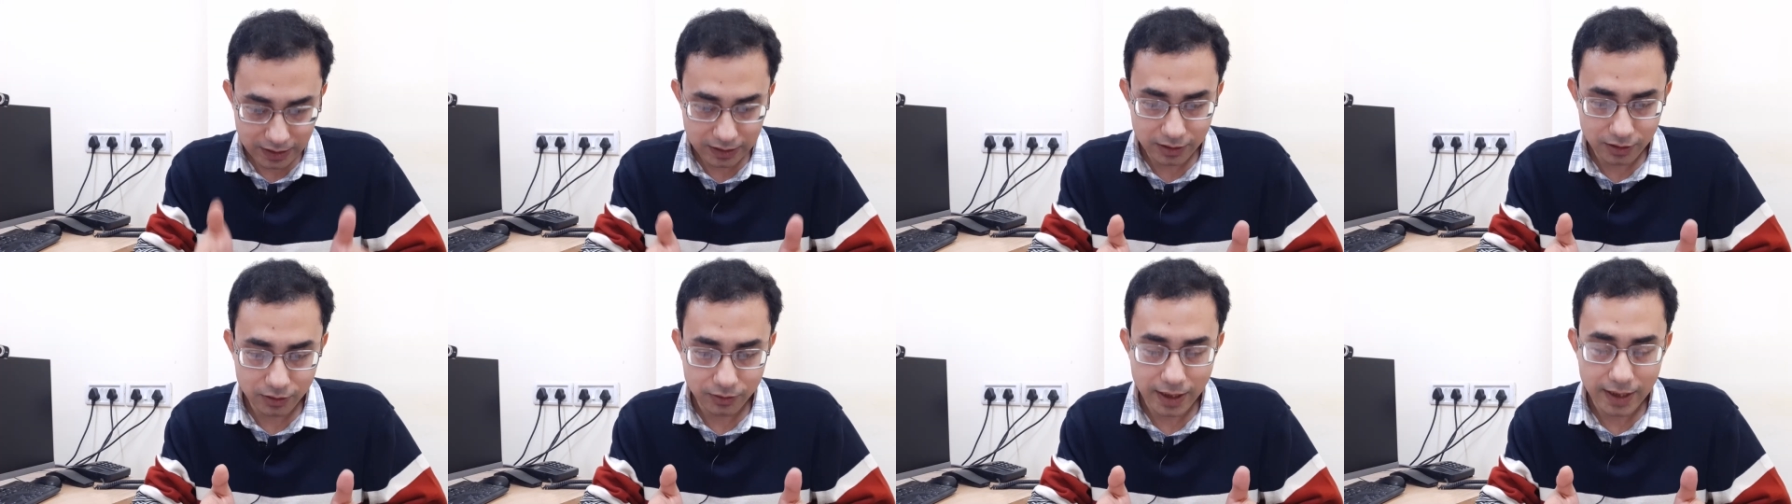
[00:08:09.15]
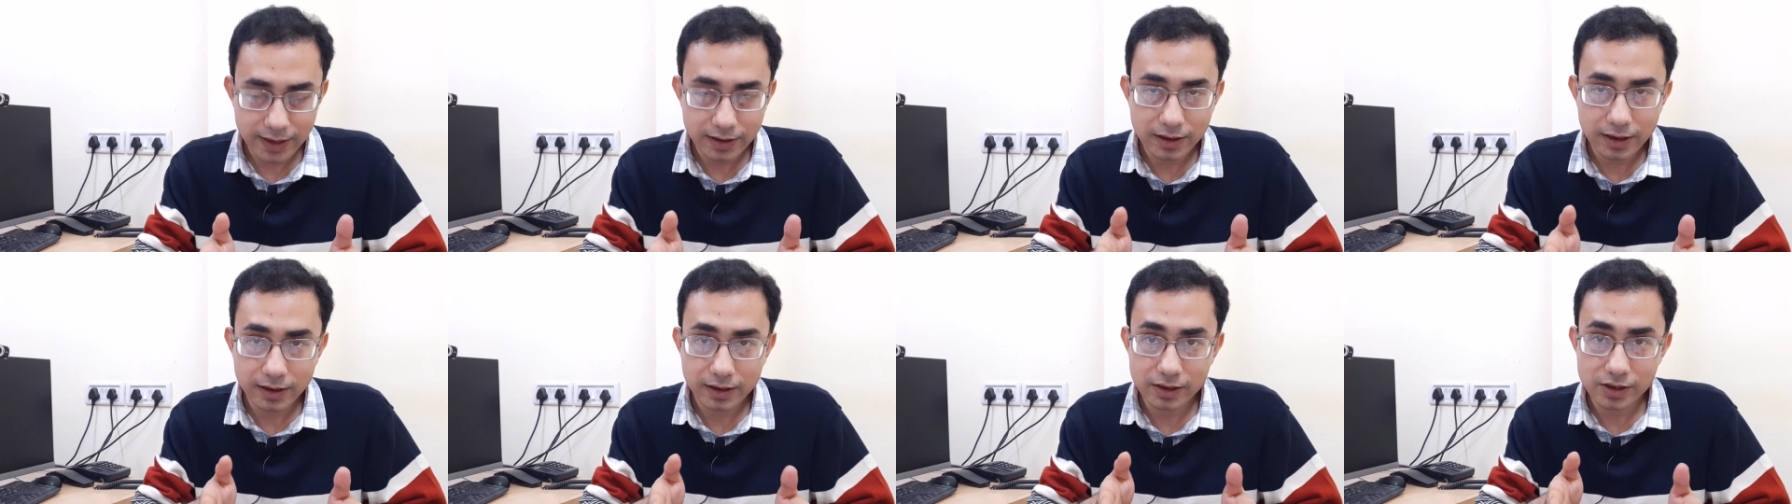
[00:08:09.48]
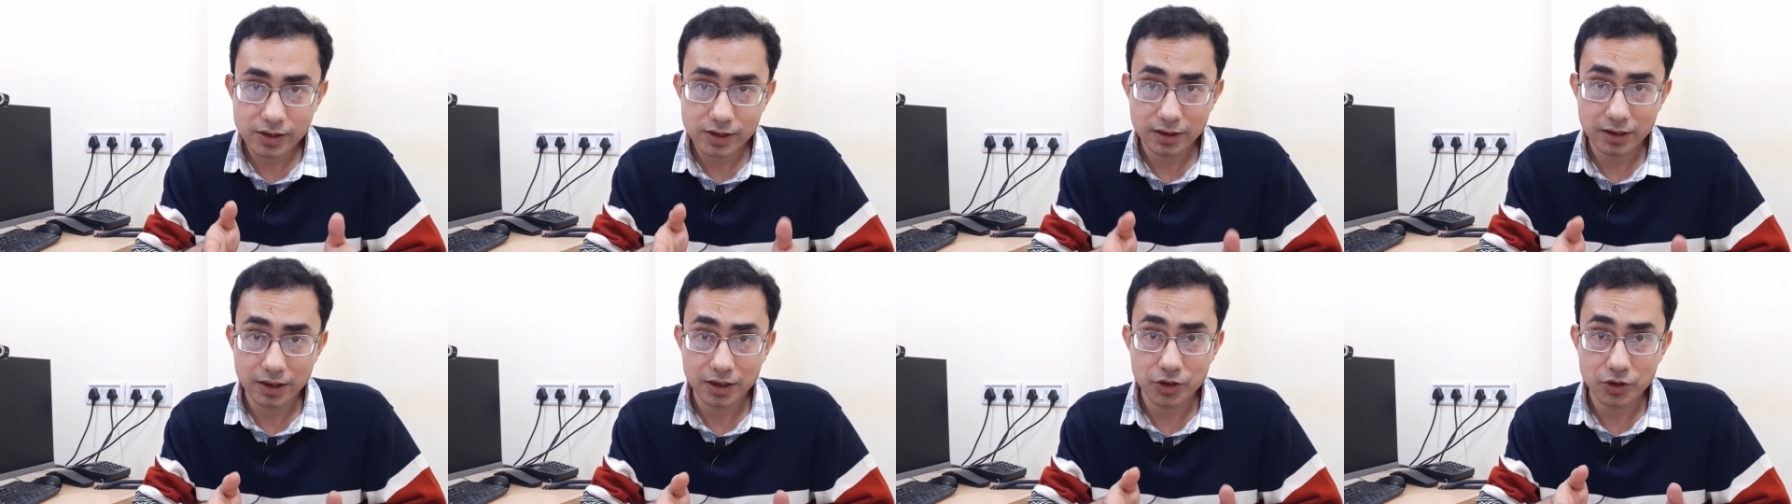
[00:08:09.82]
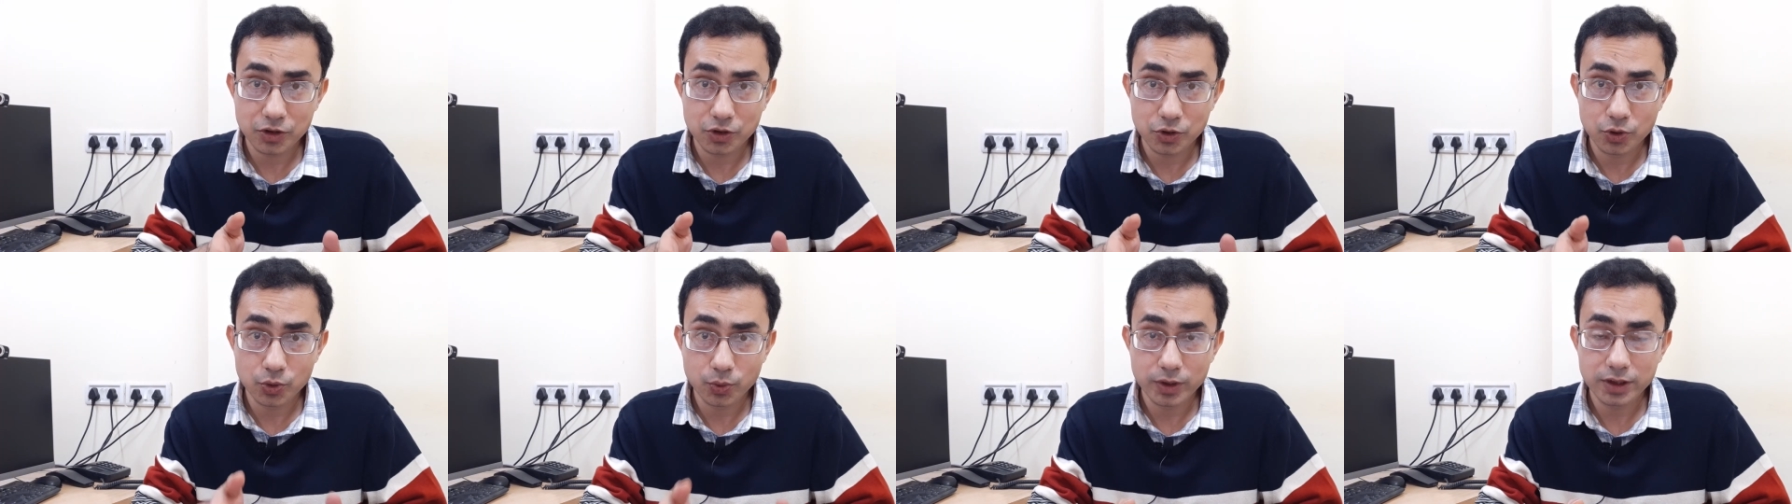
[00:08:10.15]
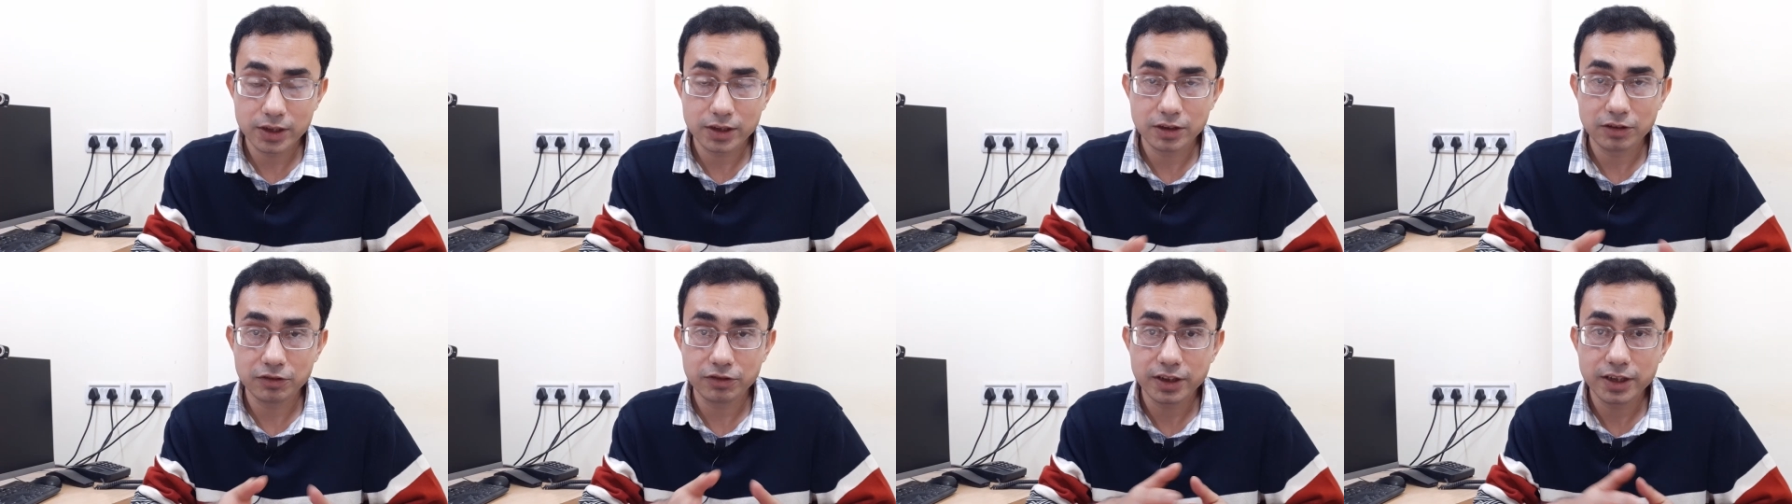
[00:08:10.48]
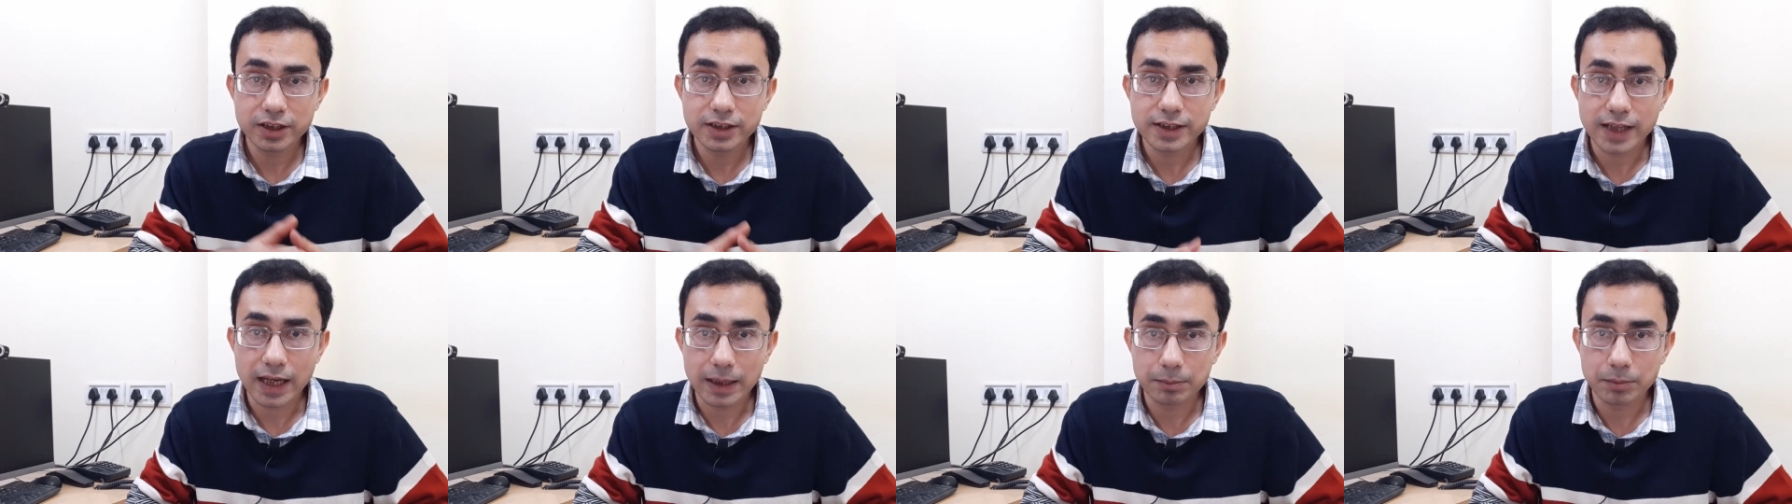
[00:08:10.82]
in the right direction and do it in a
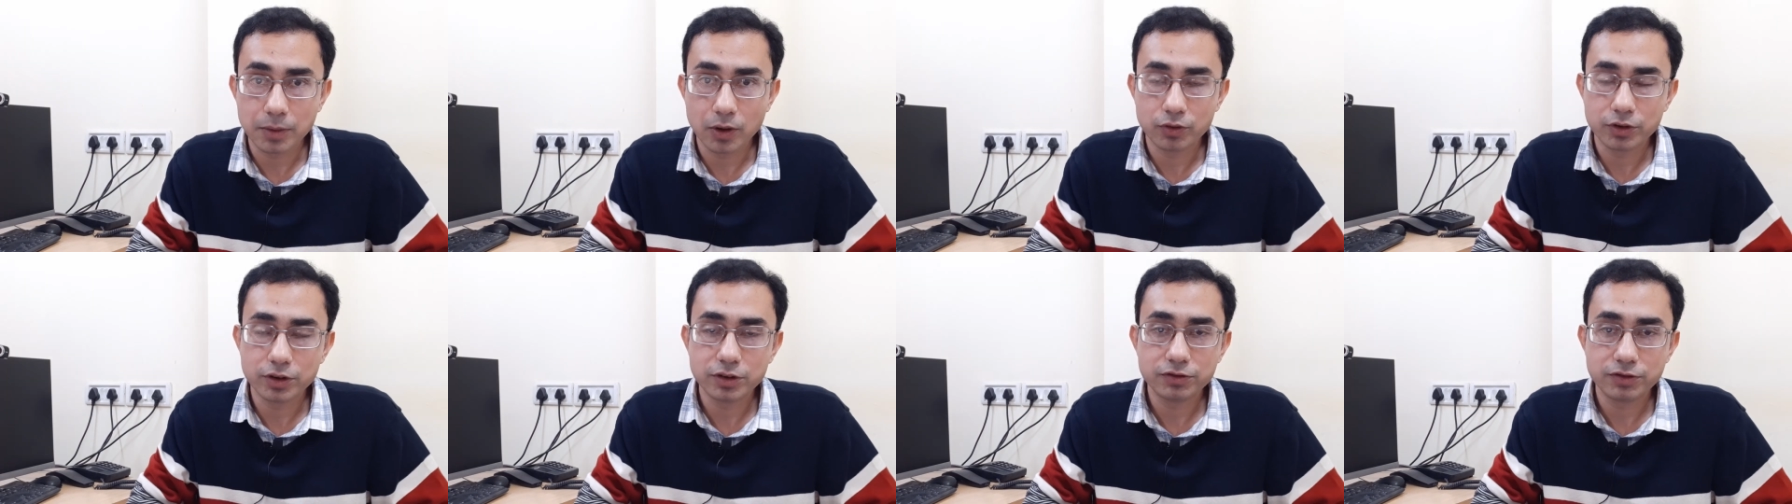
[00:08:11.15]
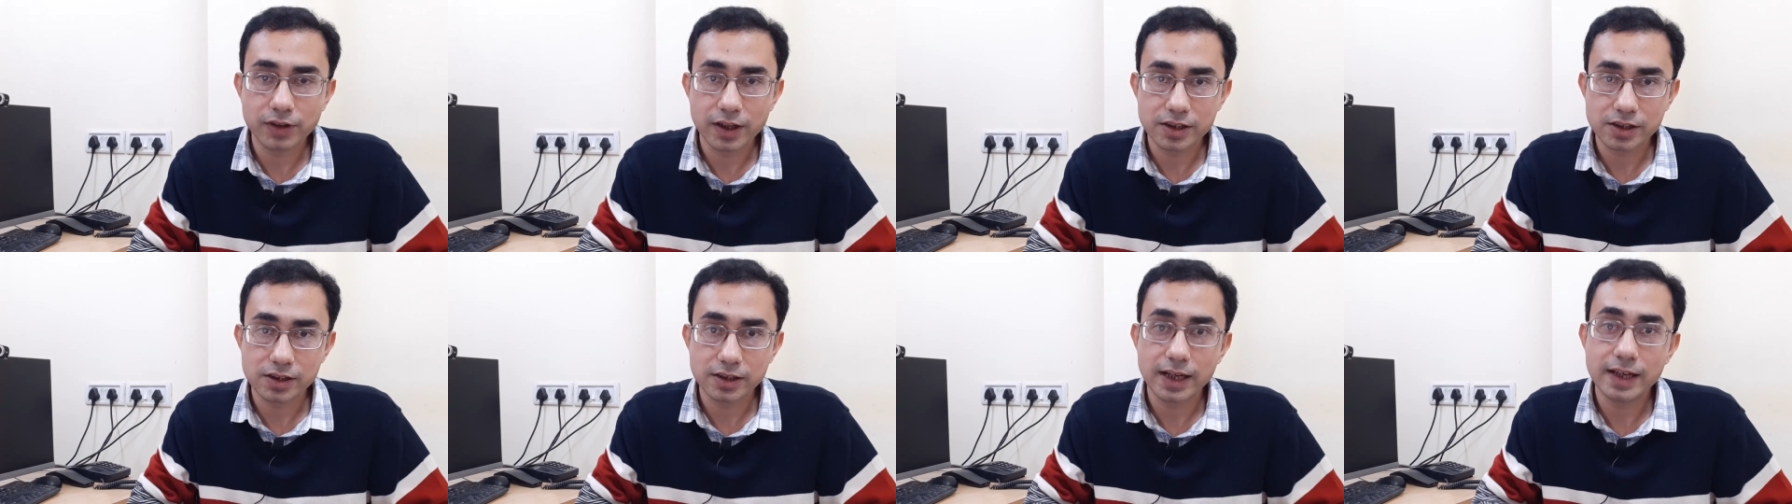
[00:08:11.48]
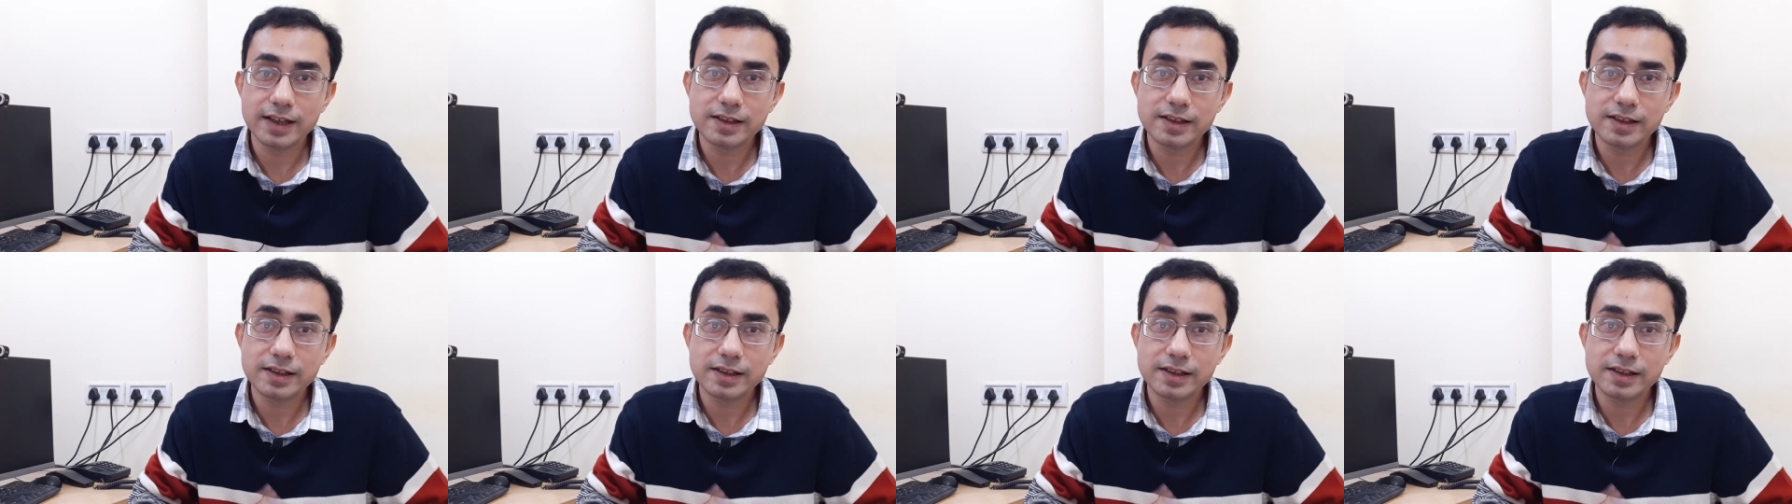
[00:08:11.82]
very time-bounded fashion,